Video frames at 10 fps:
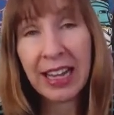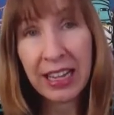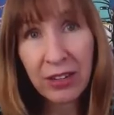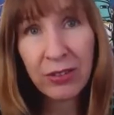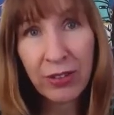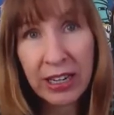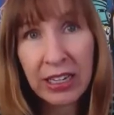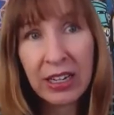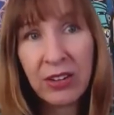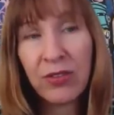like
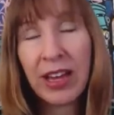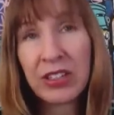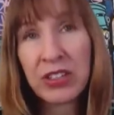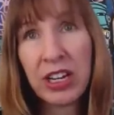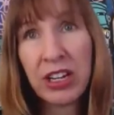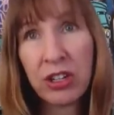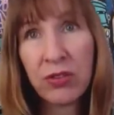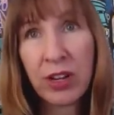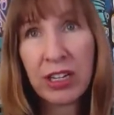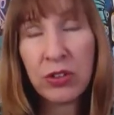finding
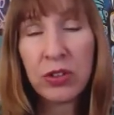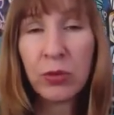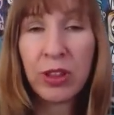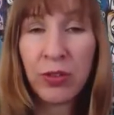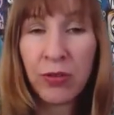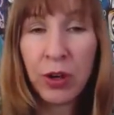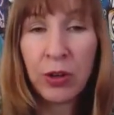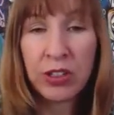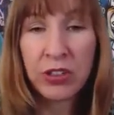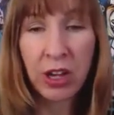vaccination venues with a
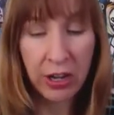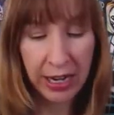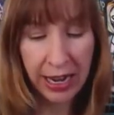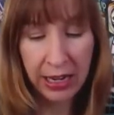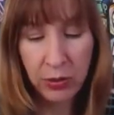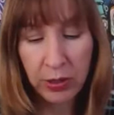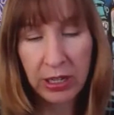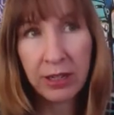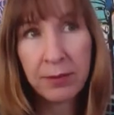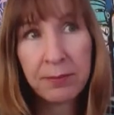focus on
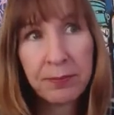equity.